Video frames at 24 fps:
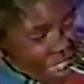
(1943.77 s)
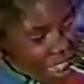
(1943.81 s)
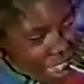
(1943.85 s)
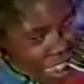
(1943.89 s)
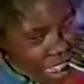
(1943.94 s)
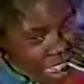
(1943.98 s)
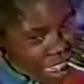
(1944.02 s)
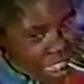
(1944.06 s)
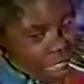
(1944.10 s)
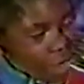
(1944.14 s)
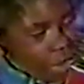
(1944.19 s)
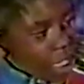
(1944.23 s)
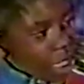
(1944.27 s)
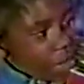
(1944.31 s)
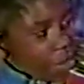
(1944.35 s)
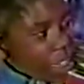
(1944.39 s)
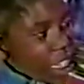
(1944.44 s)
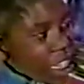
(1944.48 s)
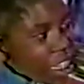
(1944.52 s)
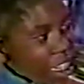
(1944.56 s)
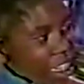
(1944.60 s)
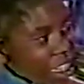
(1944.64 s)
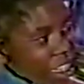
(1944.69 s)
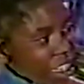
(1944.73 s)
Elizabeth
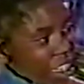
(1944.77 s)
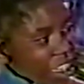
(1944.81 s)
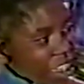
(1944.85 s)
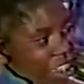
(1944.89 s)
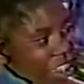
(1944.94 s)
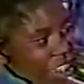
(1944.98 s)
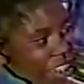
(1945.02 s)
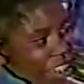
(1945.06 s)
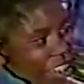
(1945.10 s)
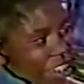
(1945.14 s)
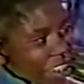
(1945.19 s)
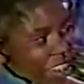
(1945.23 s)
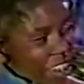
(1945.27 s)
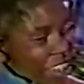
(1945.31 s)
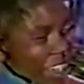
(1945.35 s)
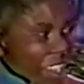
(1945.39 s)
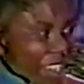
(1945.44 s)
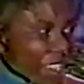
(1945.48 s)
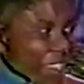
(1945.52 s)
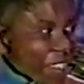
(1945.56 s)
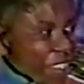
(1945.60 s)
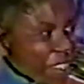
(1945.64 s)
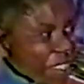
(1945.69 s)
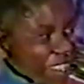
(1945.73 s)
Manley
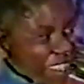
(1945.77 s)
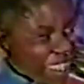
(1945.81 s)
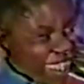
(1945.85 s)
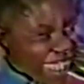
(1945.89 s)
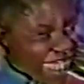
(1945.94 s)
and you.